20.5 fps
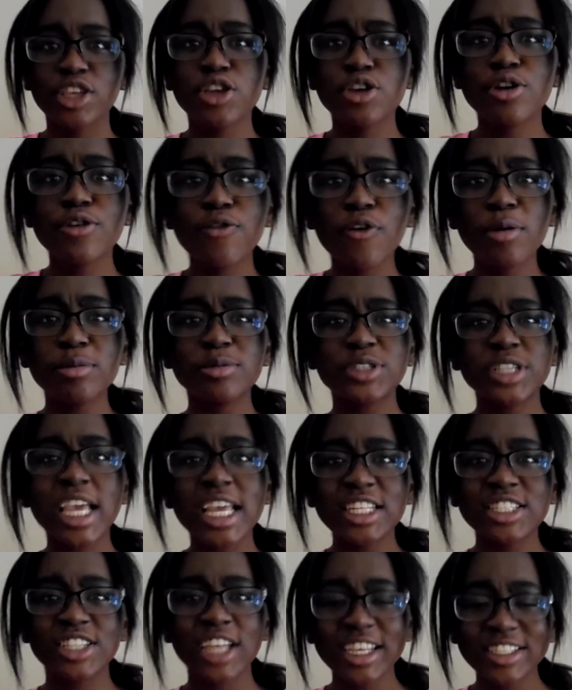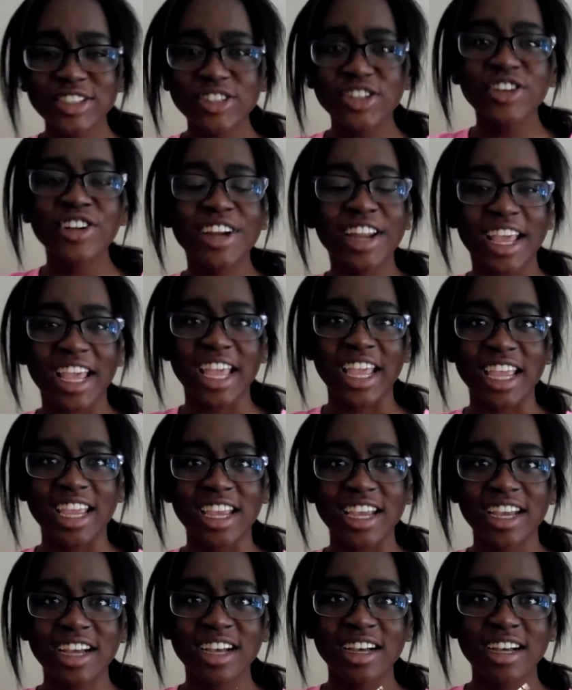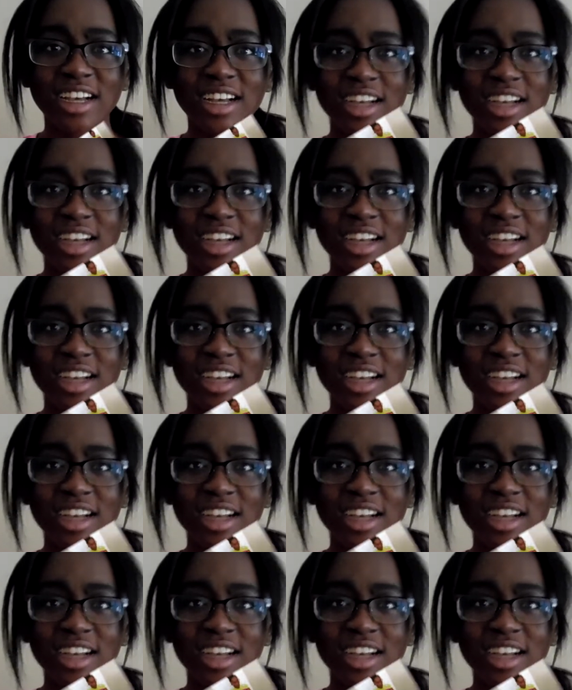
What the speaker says: uniform changed yesterday.